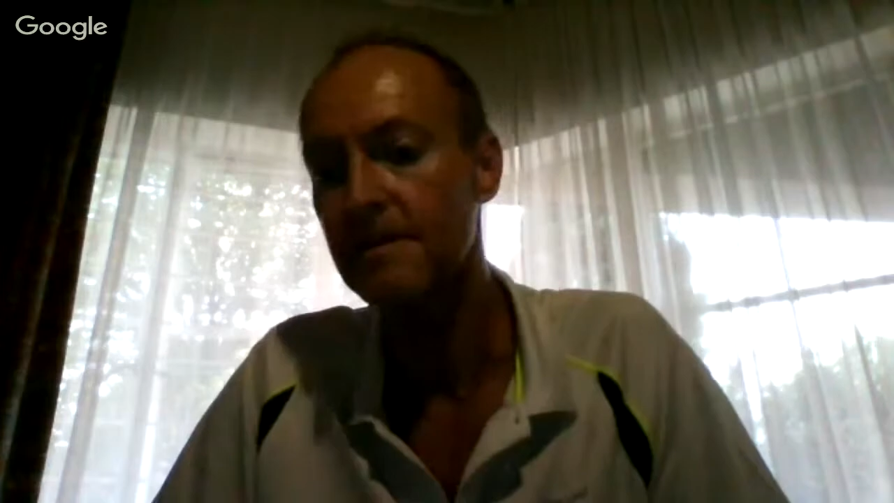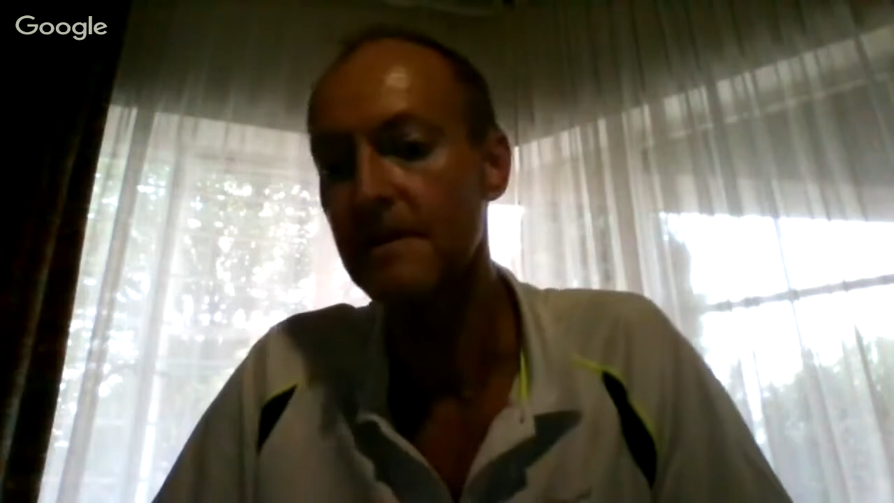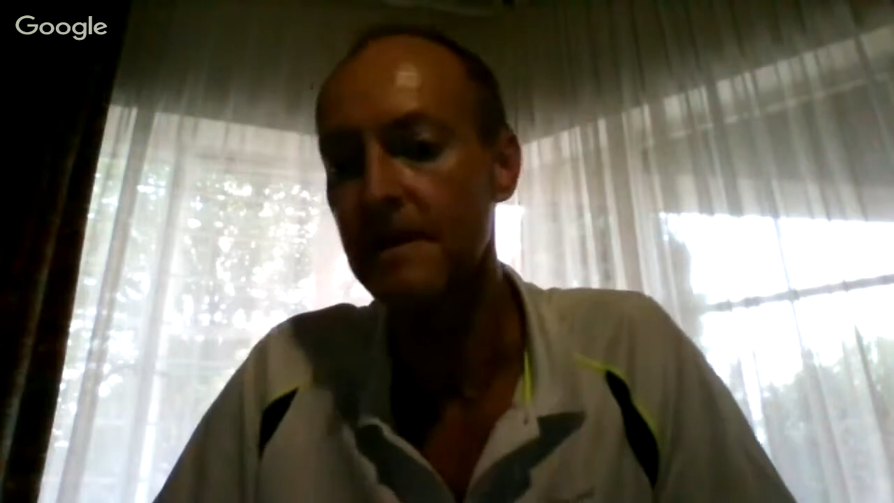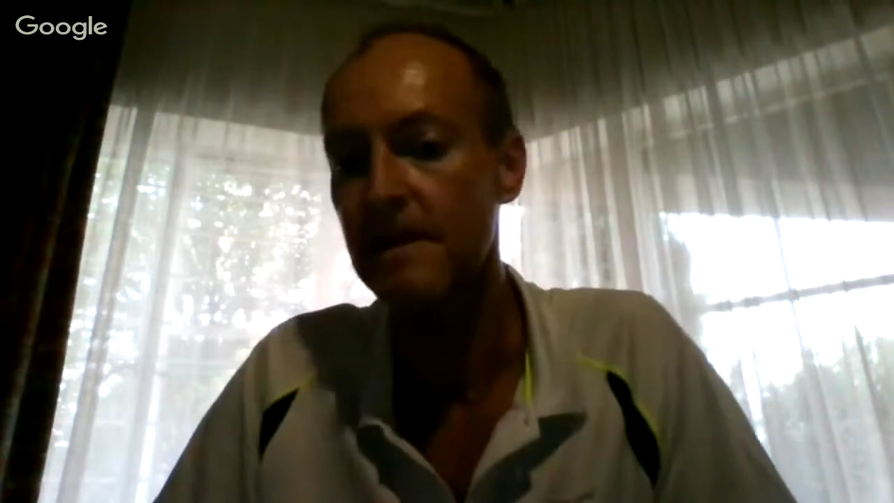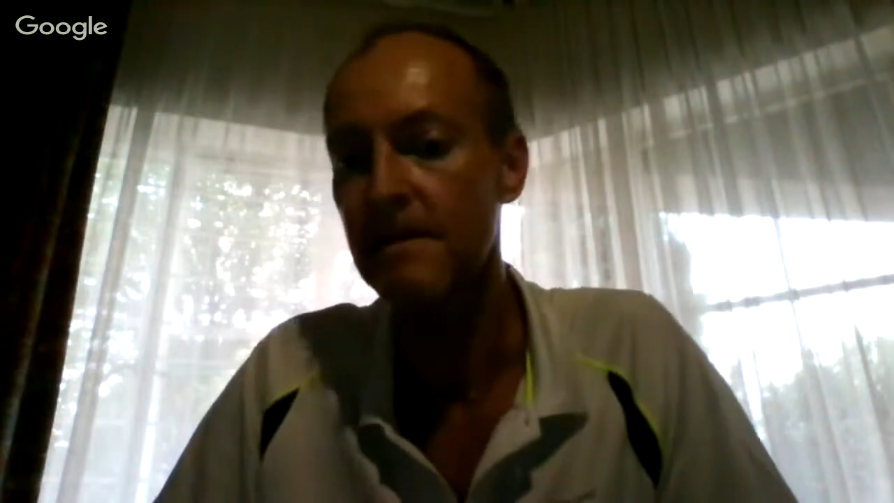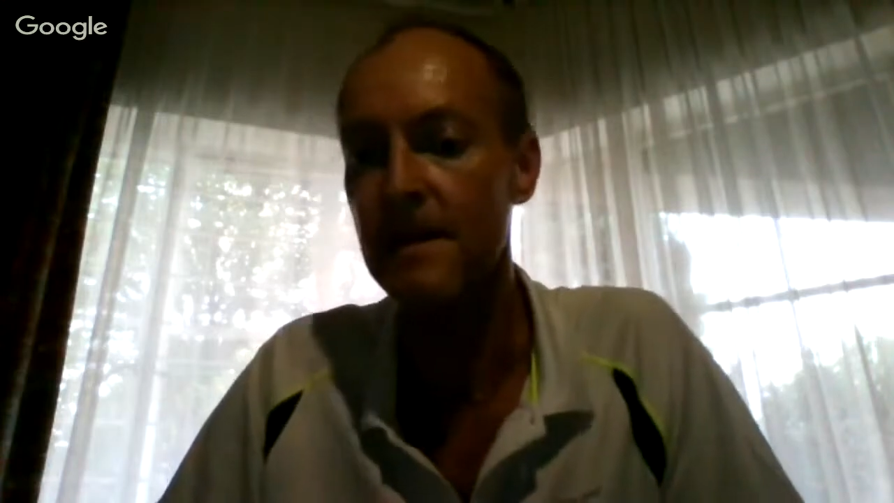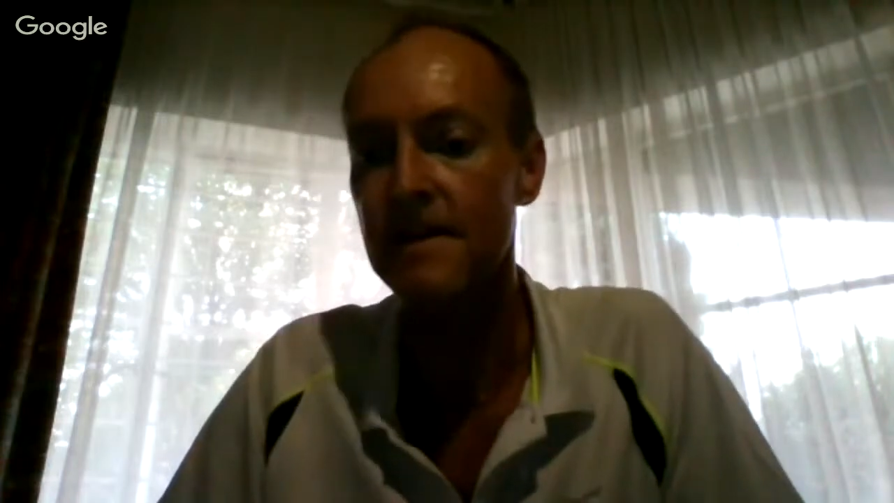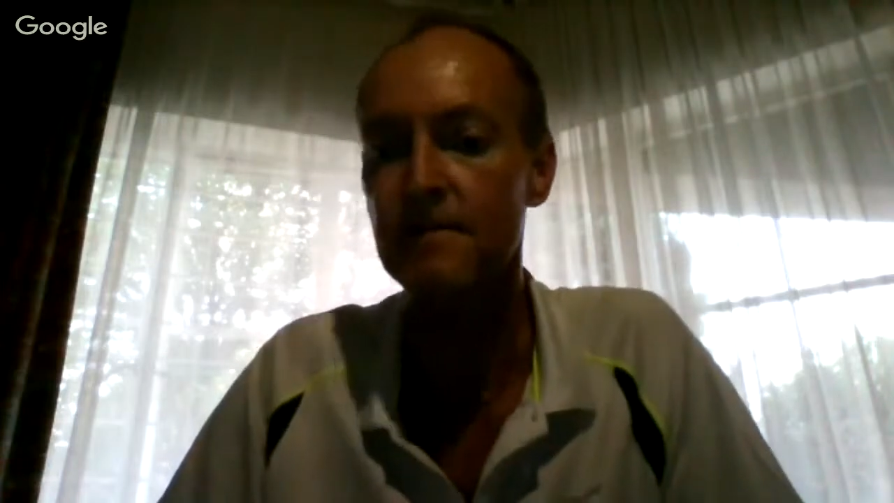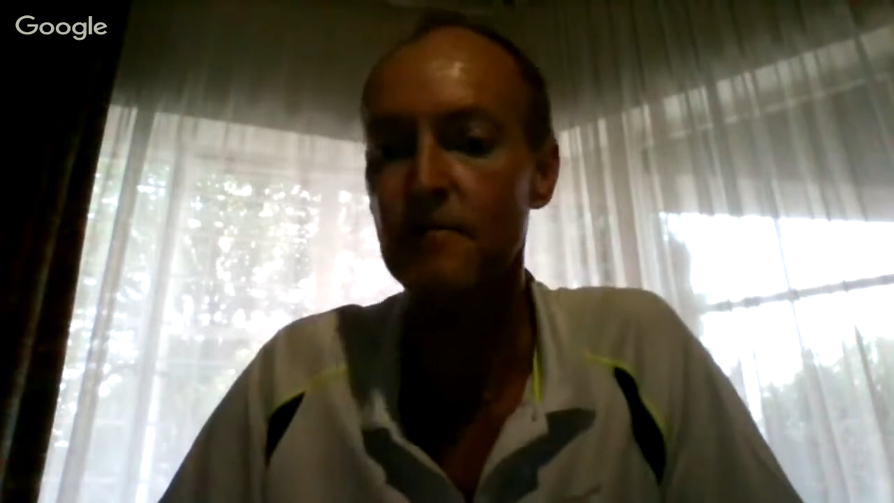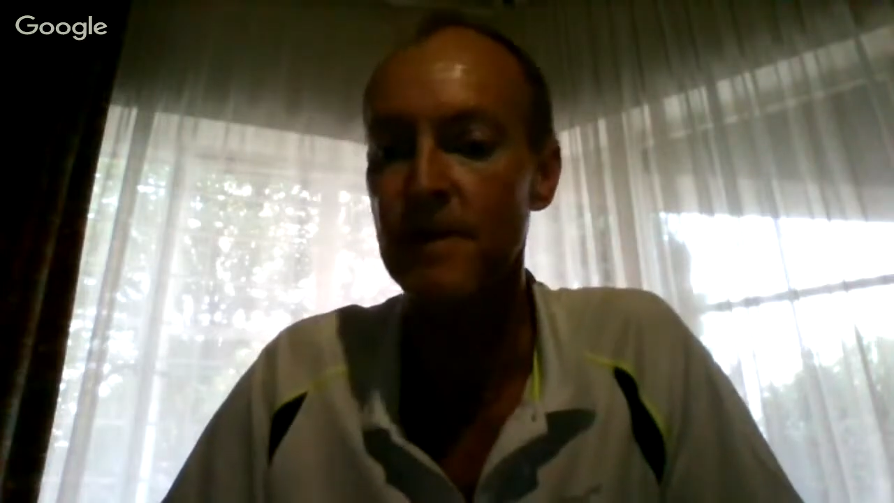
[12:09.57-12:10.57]
He really
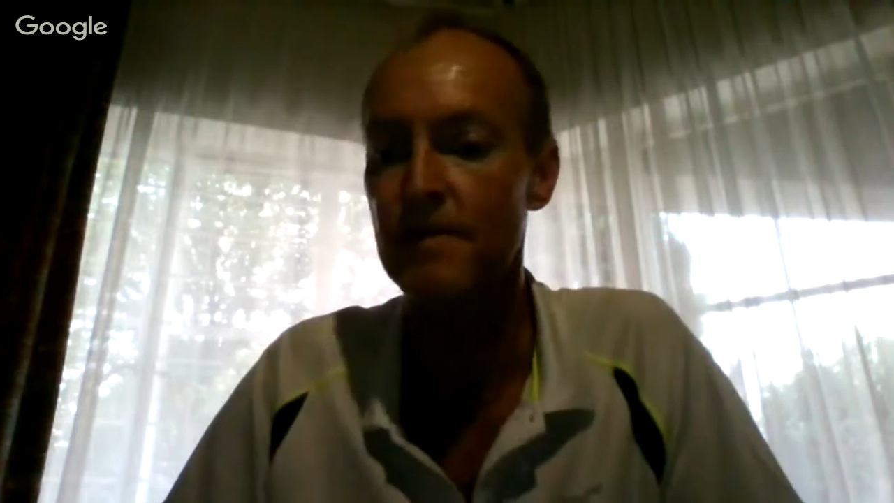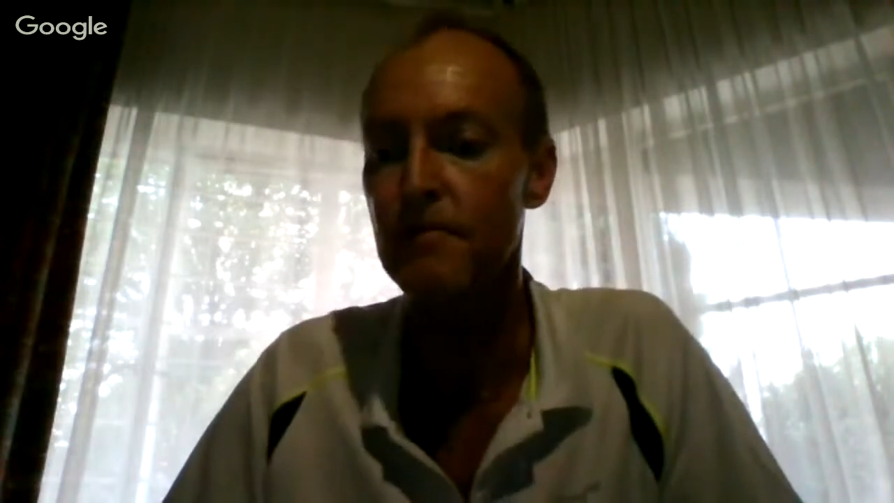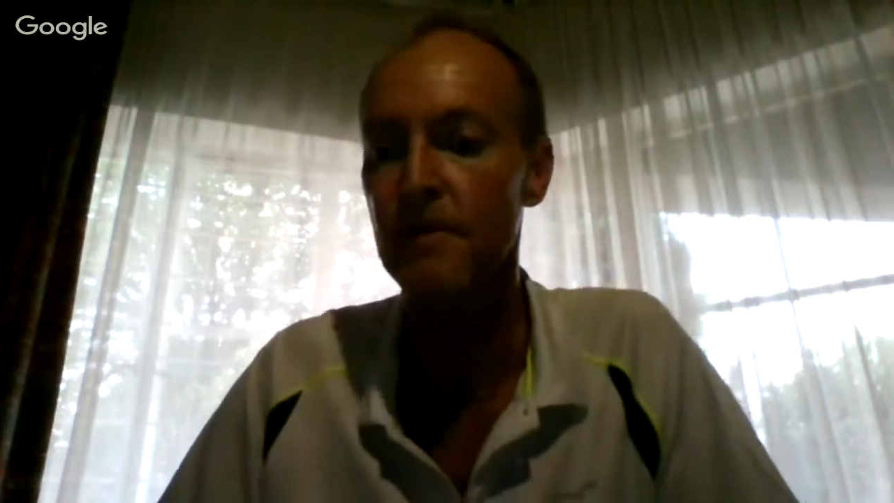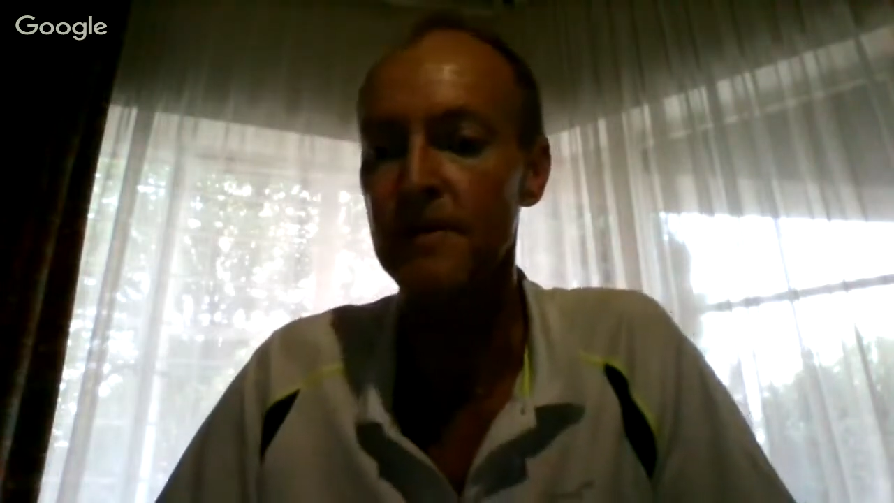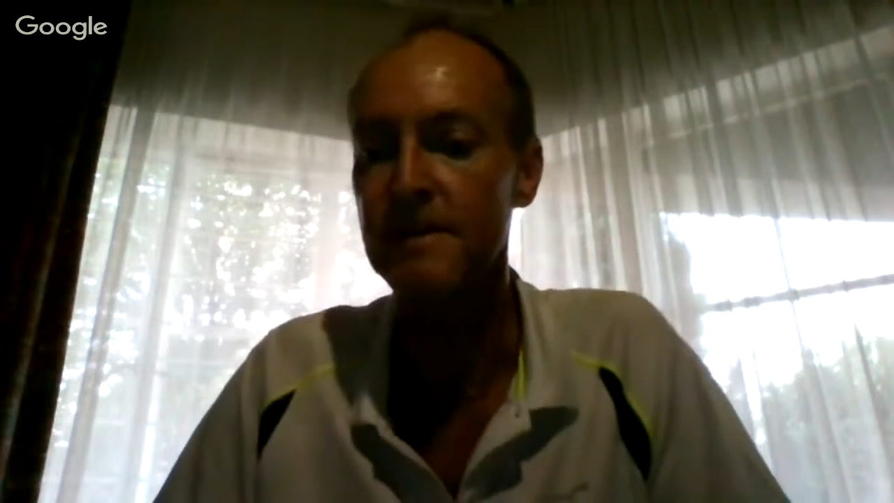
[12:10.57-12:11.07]
is a breed apart.